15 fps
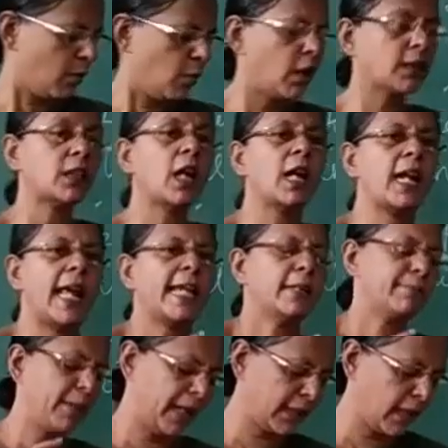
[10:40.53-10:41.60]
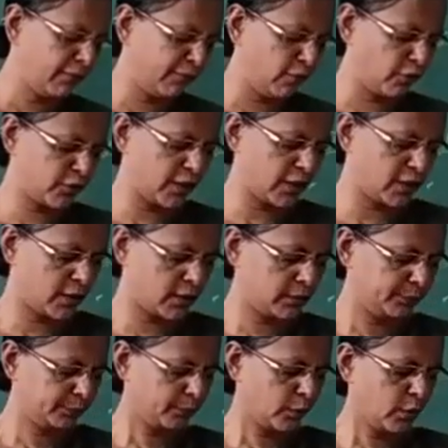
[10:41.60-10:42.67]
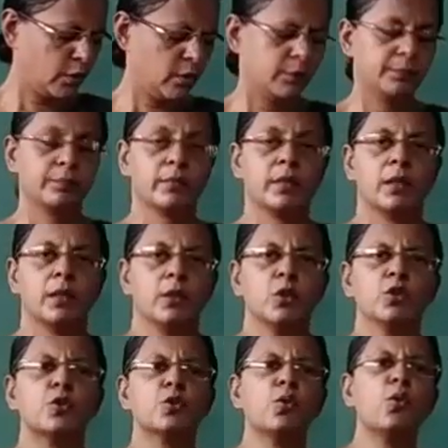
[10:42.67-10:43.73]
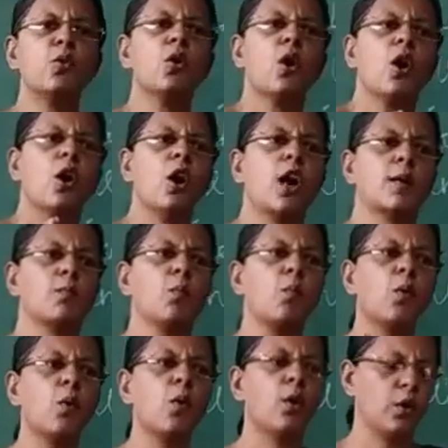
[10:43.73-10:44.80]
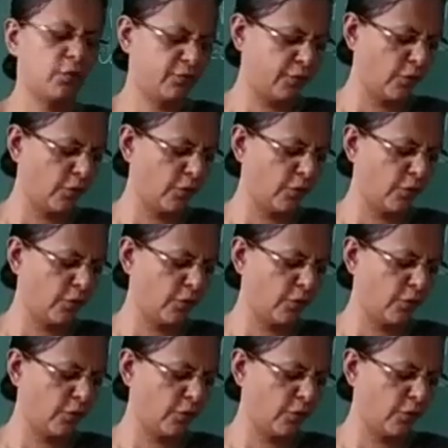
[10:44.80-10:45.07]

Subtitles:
What are like parallel forces? Two or more